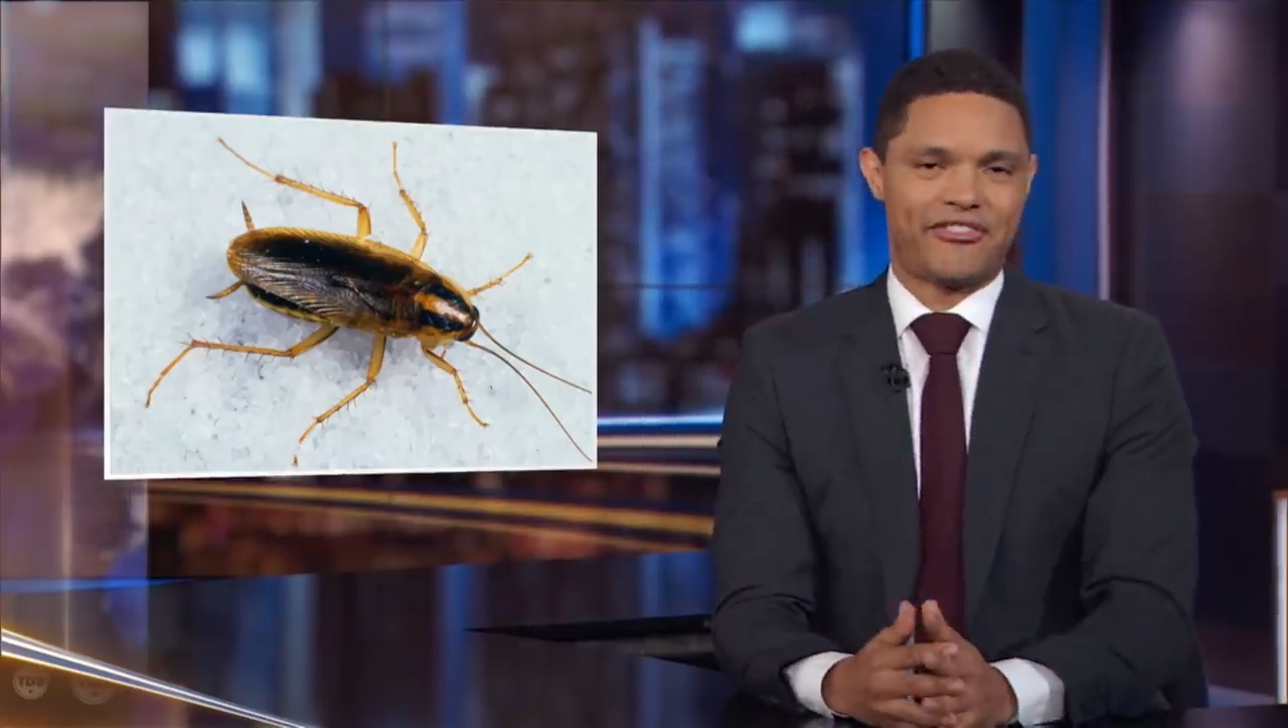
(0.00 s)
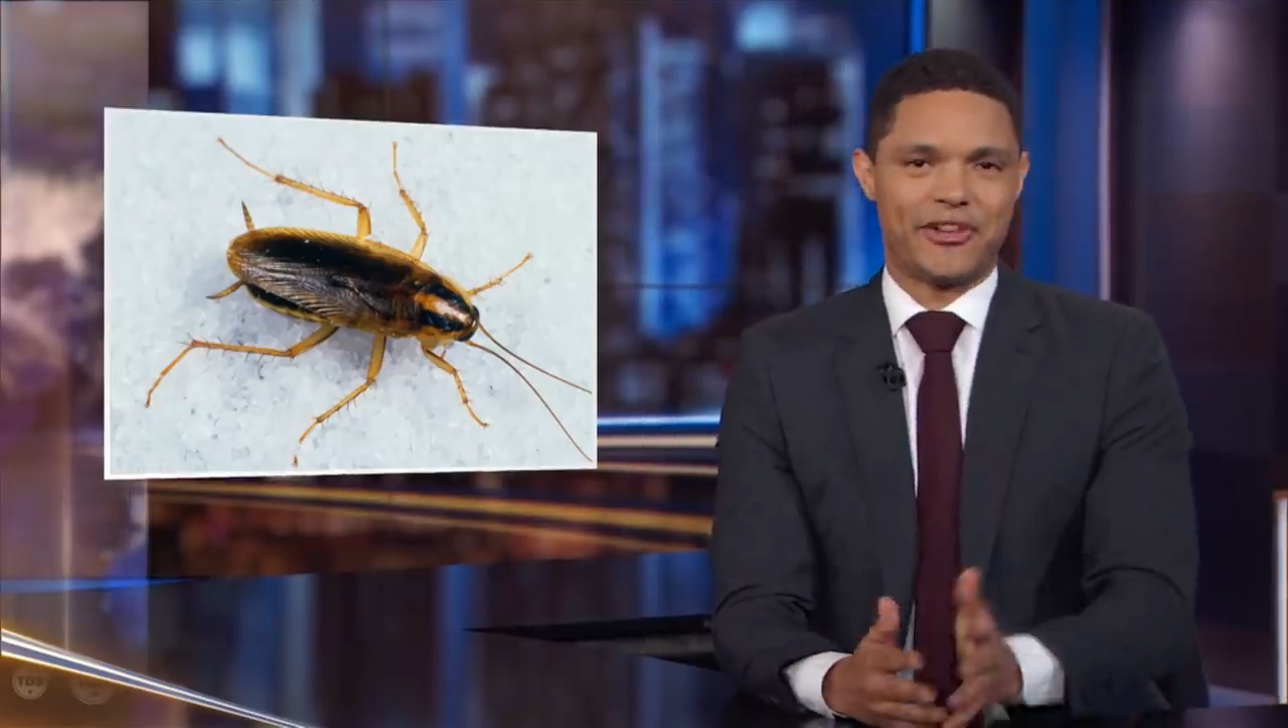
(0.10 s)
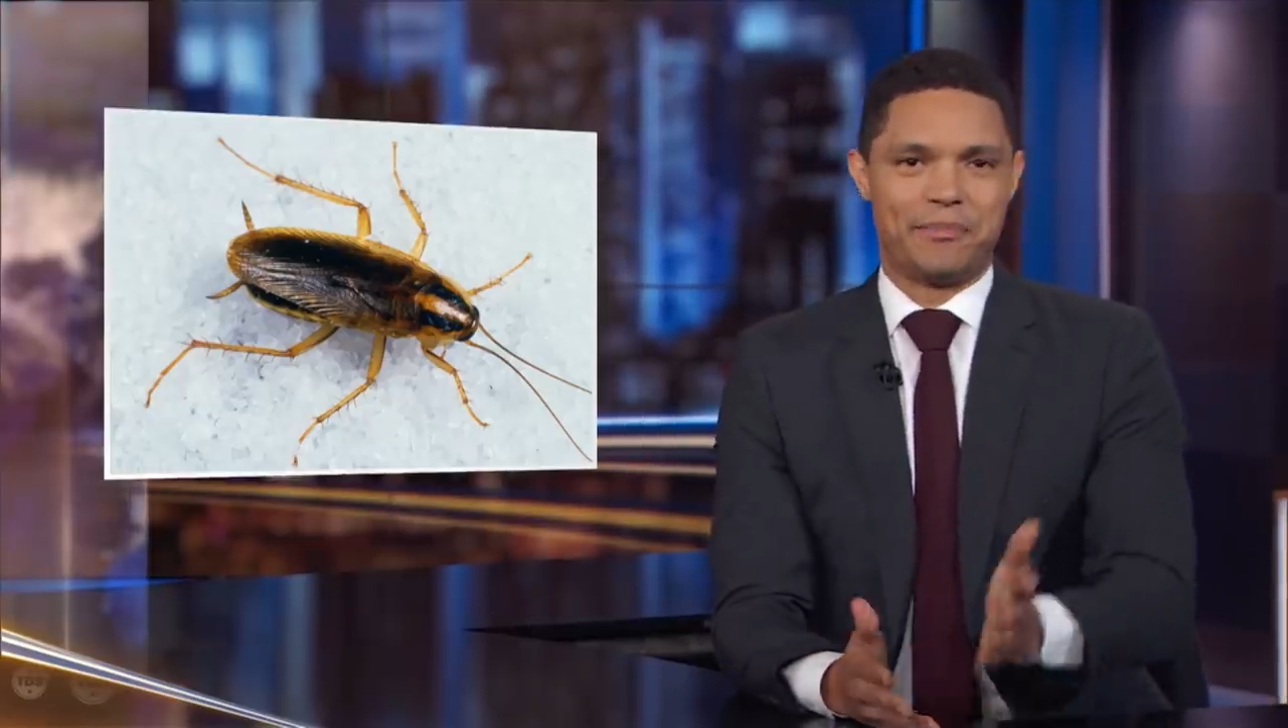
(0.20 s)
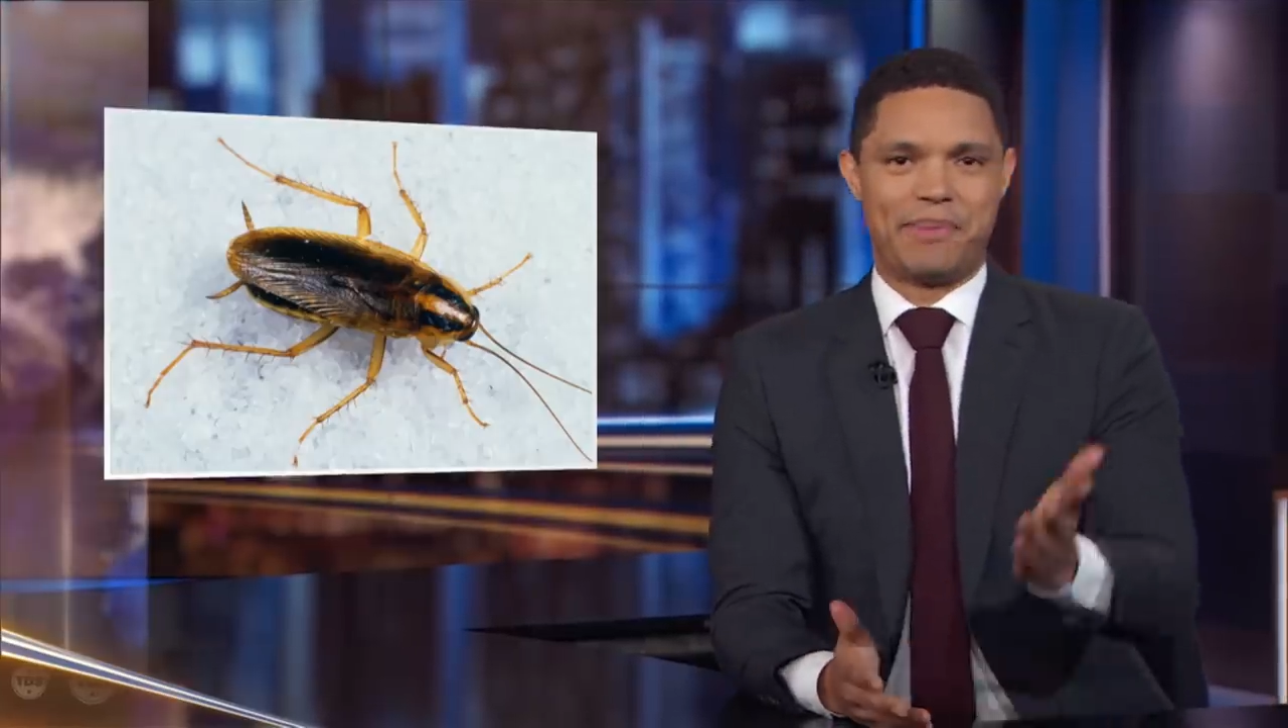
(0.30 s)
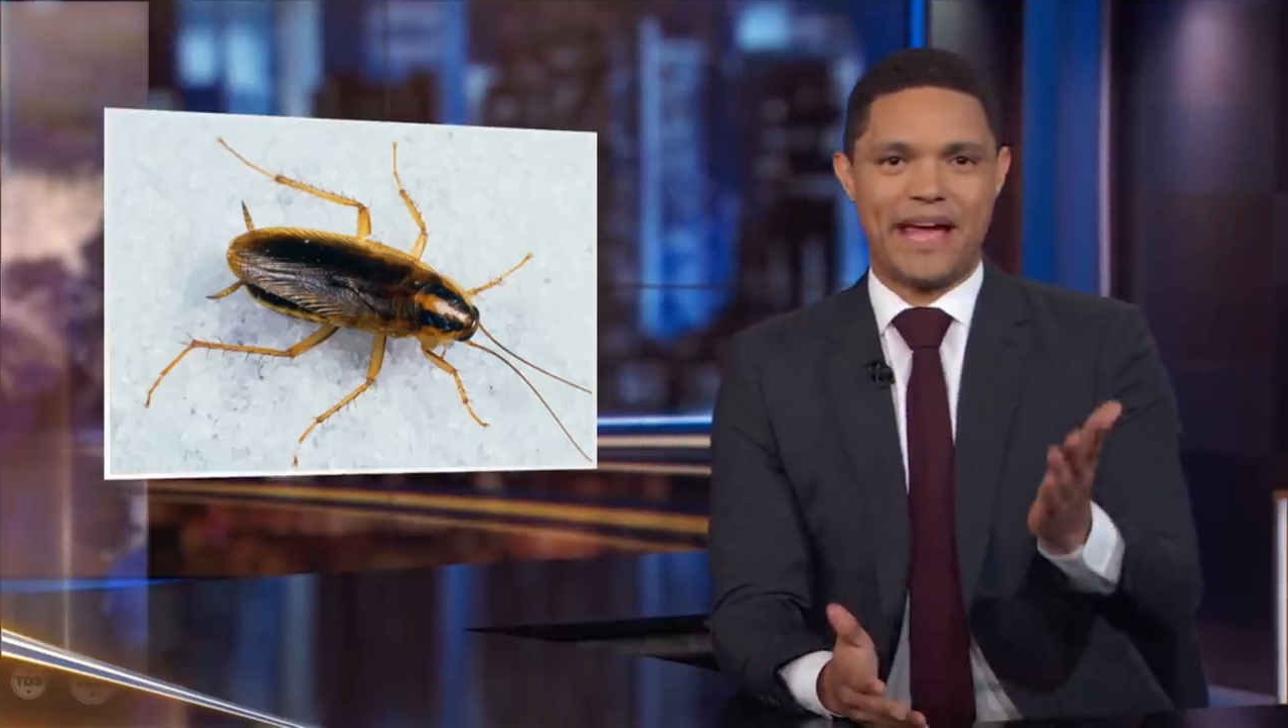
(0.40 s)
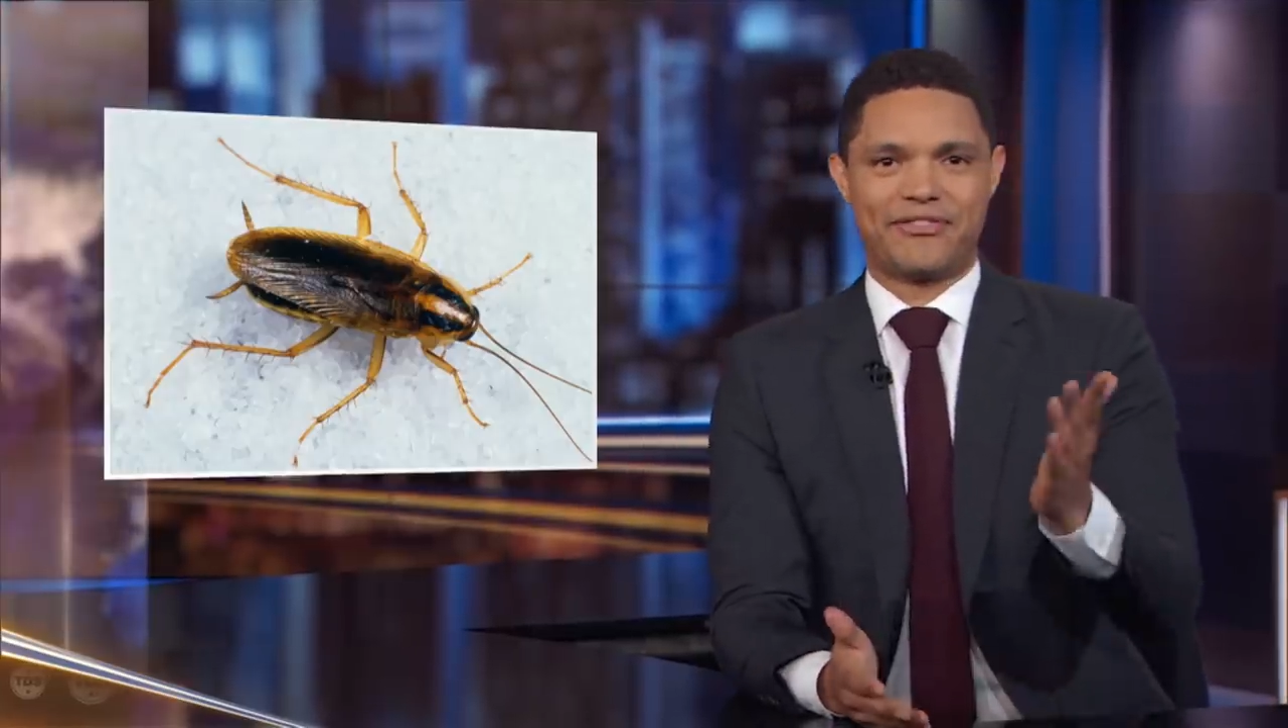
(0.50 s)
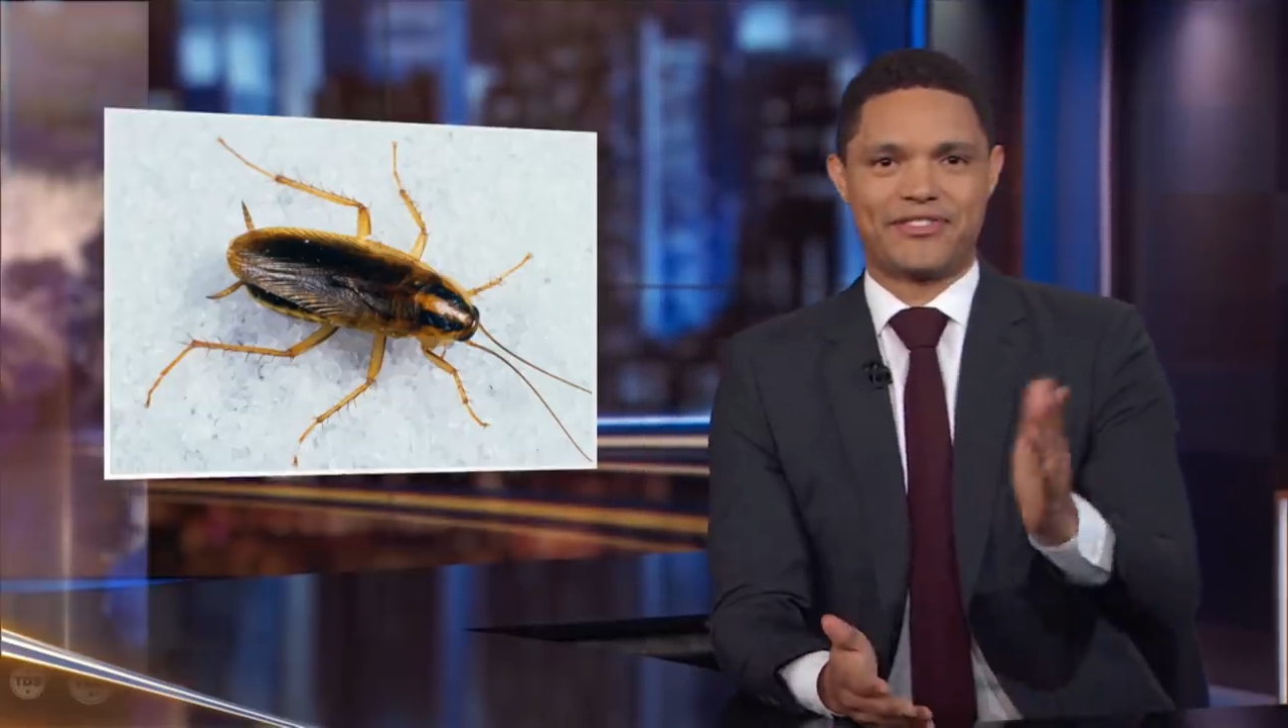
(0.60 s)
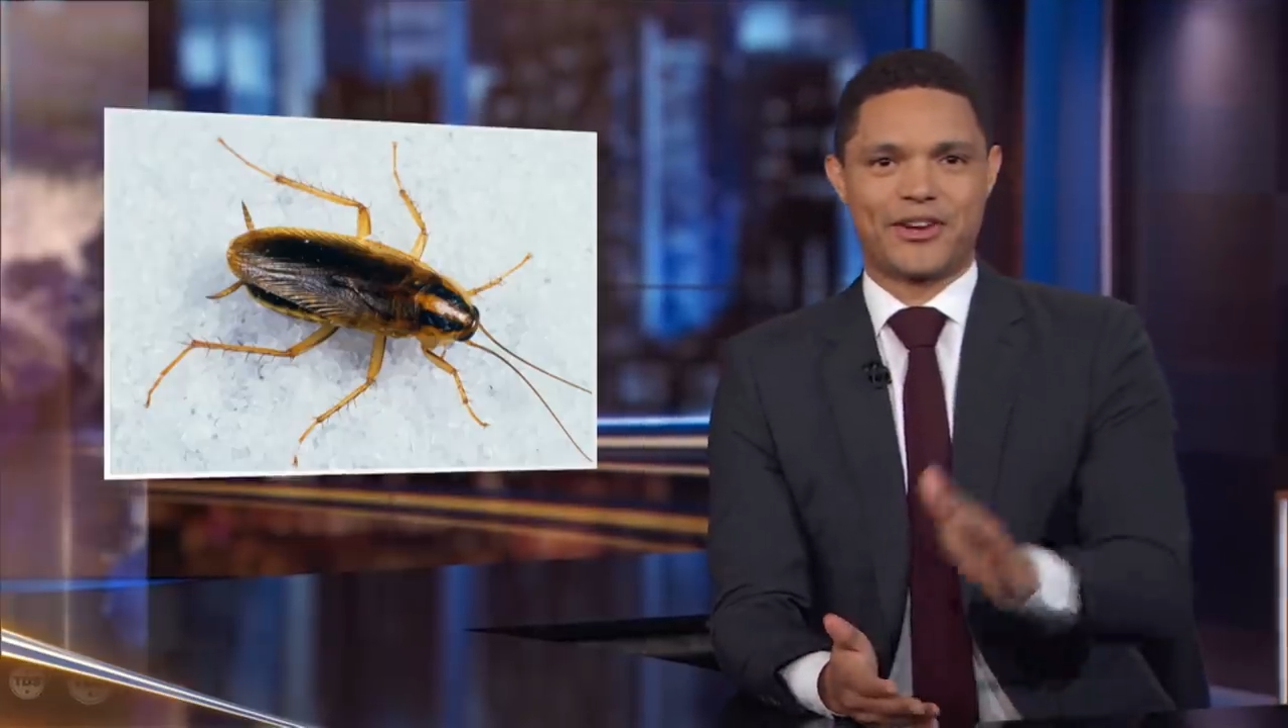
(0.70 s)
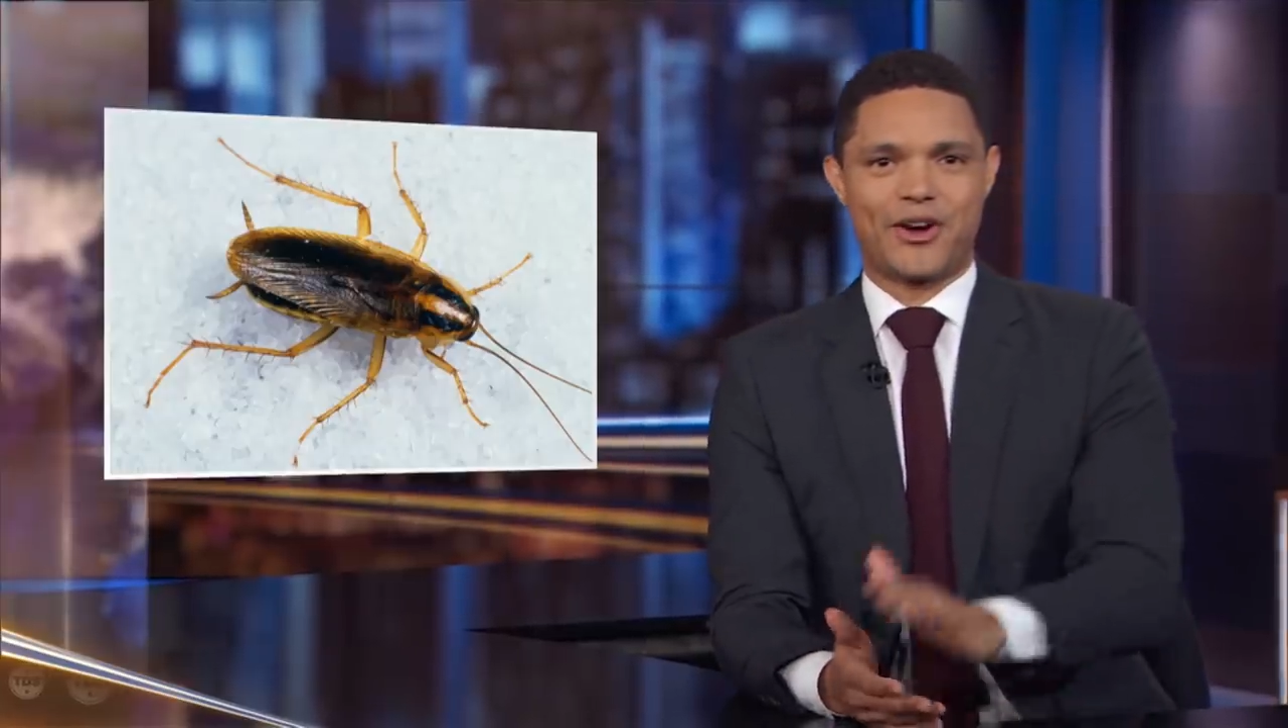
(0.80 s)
feel bad for the